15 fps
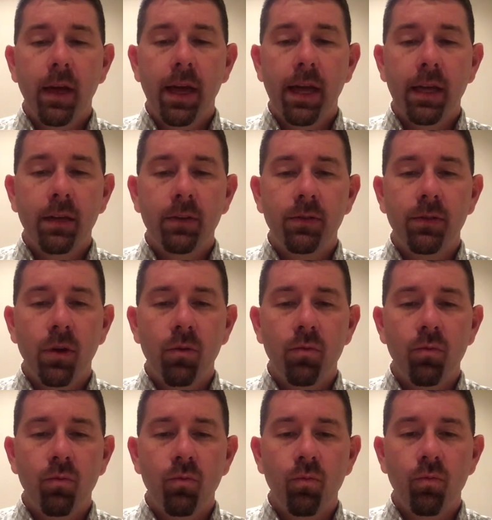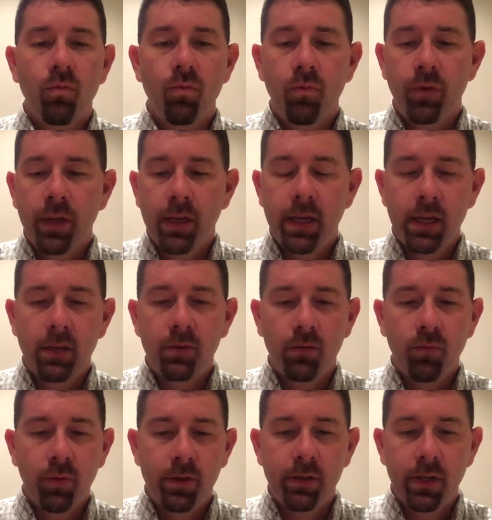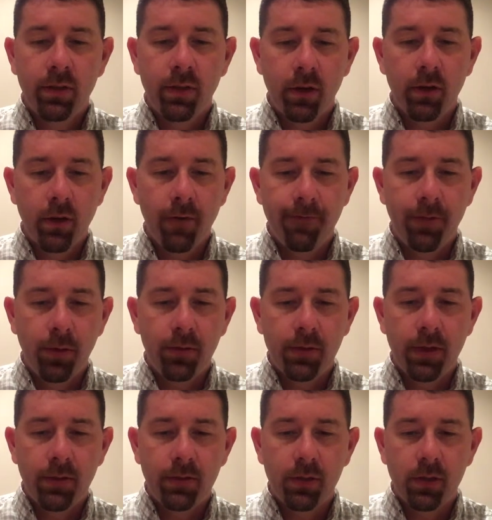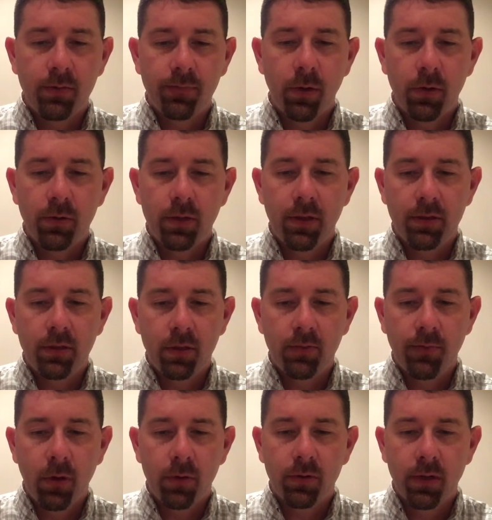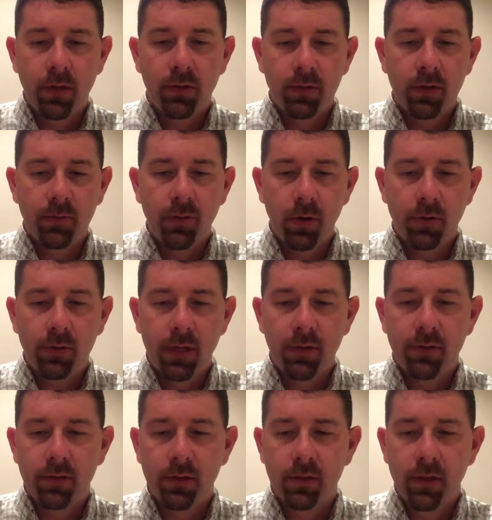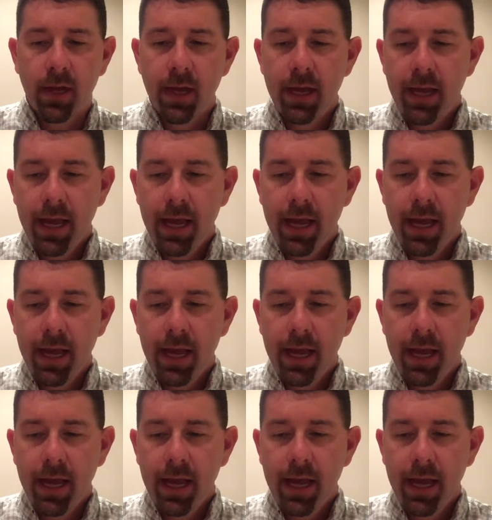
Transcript: And so the kids would sit there and go photosynthesis, photosynthesis, photosynthesis, photosynthesis,